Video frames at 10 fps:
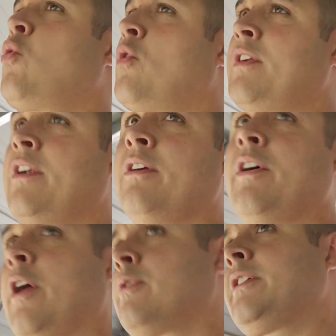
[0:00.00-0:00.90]
coordinator in
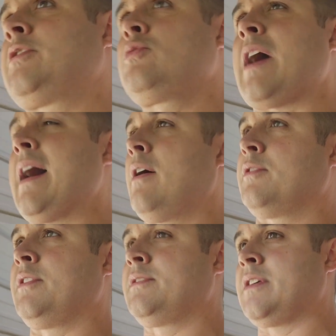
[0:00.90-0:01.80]
the early
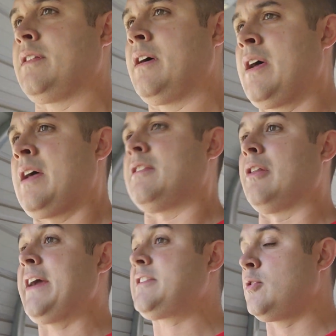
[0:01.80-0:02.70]
2000s and the
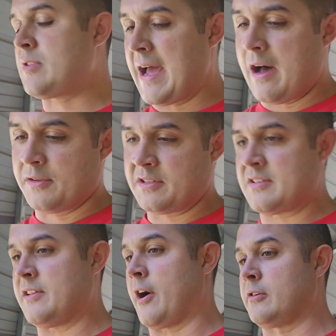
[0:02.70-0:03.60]
late
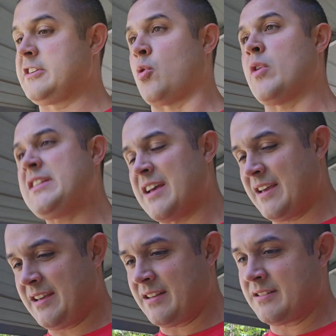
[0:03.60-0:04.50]
2000s and the early
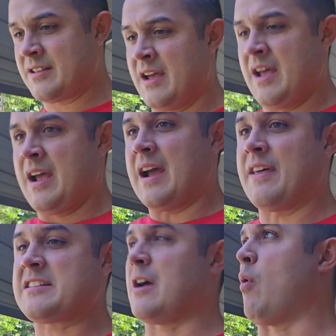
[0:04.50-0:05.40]
2010s.
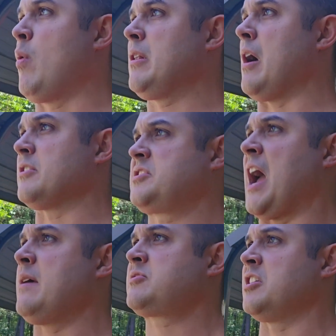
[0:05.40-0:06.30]
And they said, well, we lost
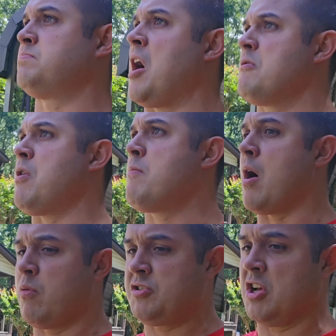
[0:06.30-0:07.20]
games because Mike
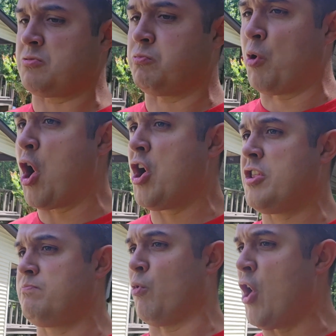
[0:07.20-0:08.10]
Bobo would just
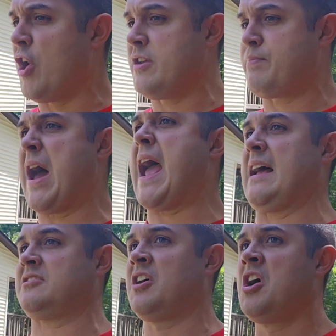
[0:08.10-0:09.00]
run,
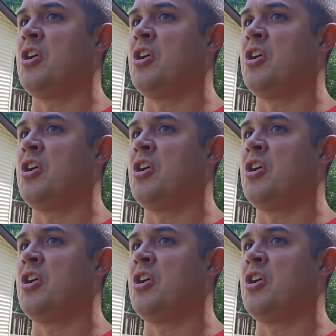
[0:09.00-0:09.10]
pass.